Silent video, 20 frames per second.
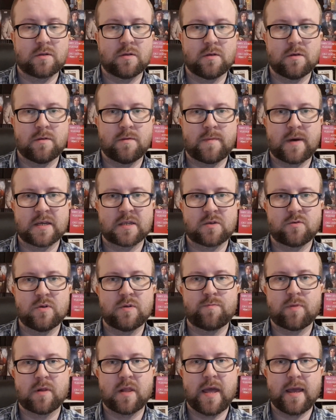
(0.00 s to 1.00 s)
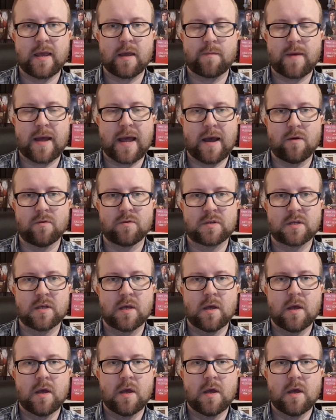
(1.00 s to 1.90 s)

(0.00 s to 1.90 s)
the Master is playing about.